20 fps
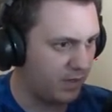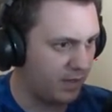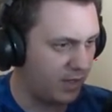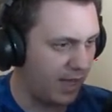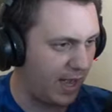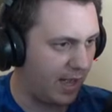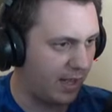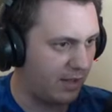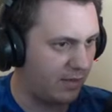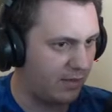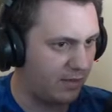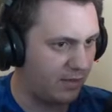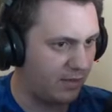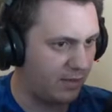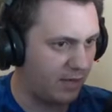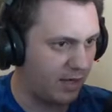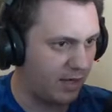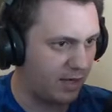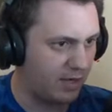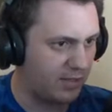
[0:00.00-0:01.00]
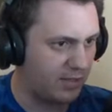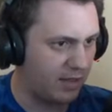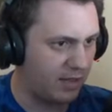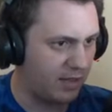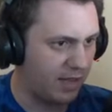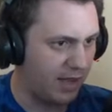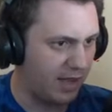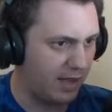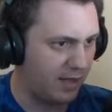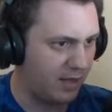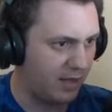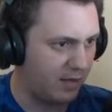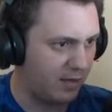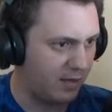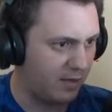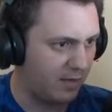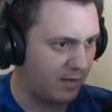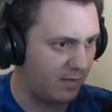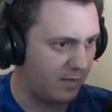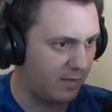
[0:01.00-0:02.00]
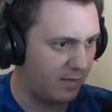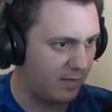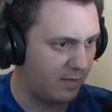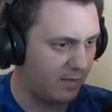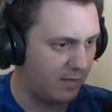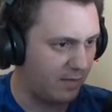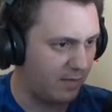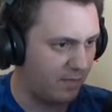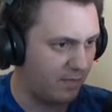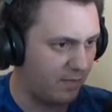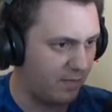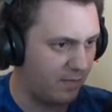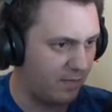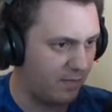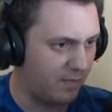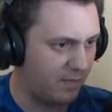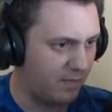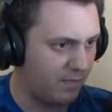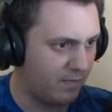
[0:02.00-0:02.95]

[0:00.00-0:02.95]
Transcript: Okay, there's the thing that